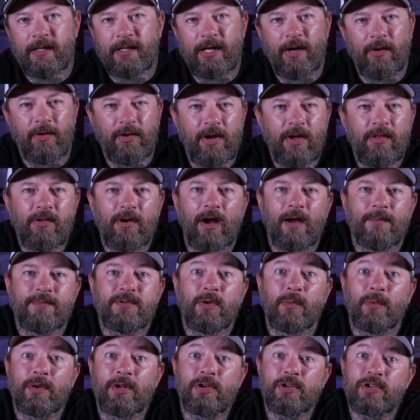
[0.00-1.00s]
Now, another
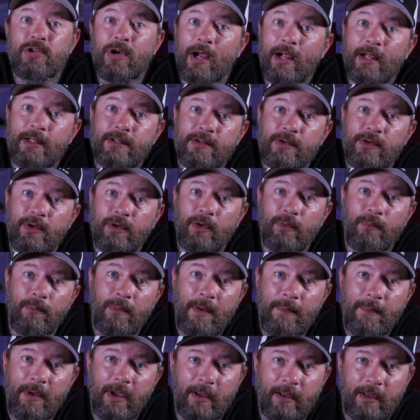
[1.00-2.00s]
option when you're trying to
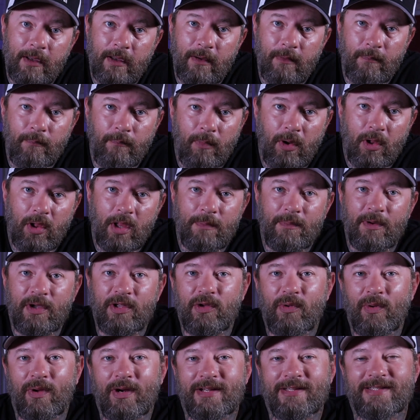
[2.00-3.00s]
mimic mullet,
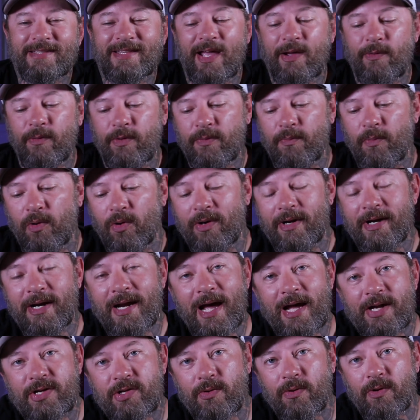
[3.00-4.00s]
but you want to stay with more
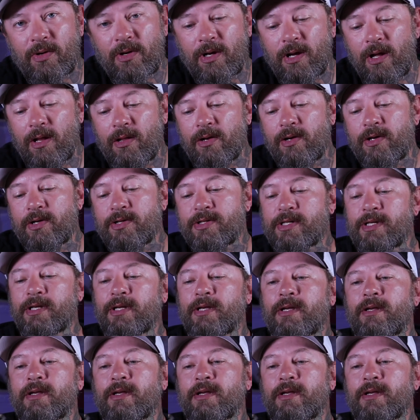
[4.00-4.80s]
natural colors,